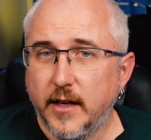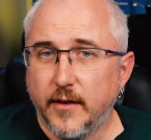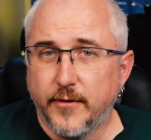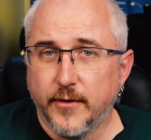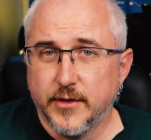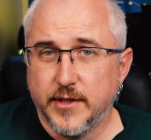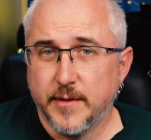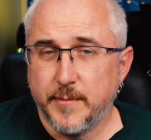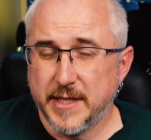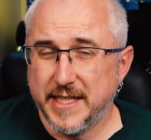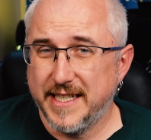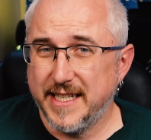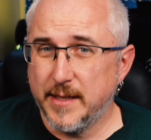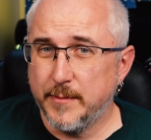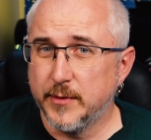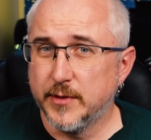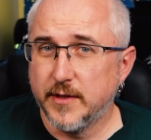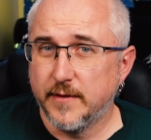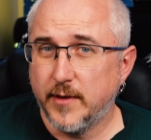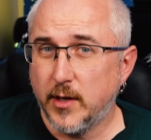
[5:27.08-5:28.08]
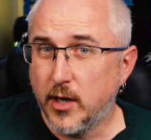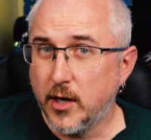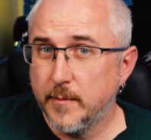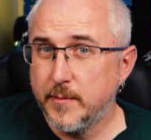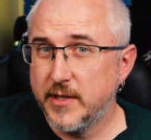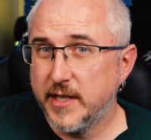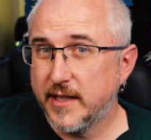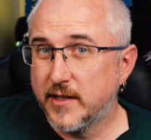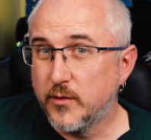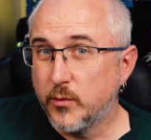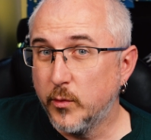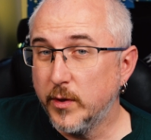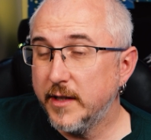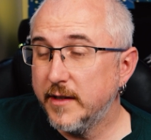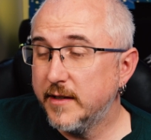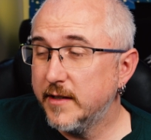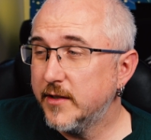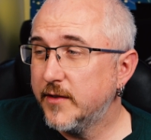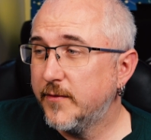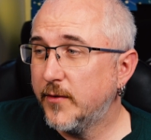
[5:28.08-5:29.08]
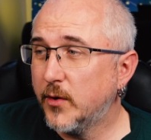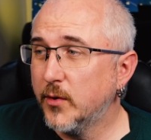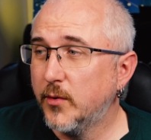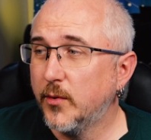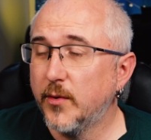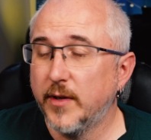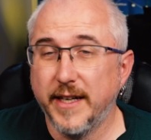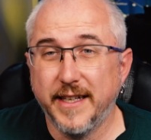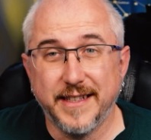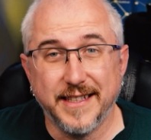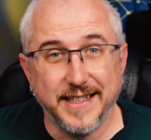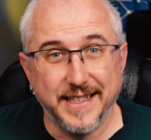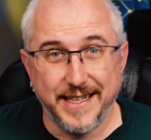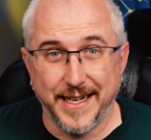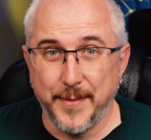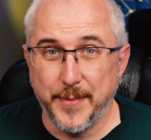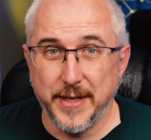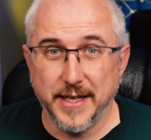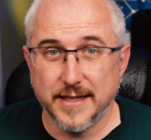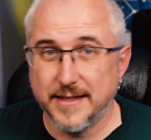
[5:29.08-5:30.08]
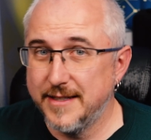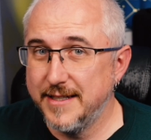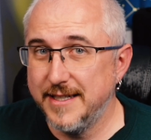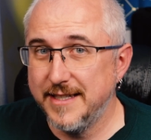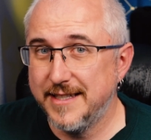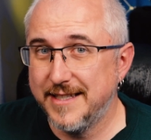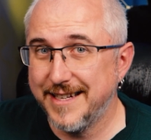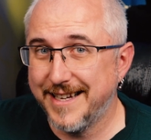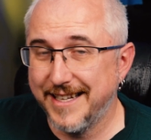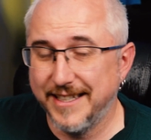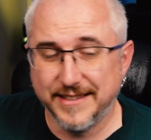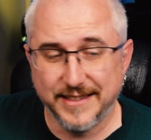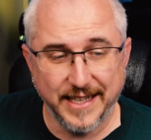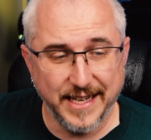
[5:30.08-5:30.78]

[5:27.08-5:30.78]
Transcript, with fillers: Now for some examples examples of objects with this focal length in an APS-C size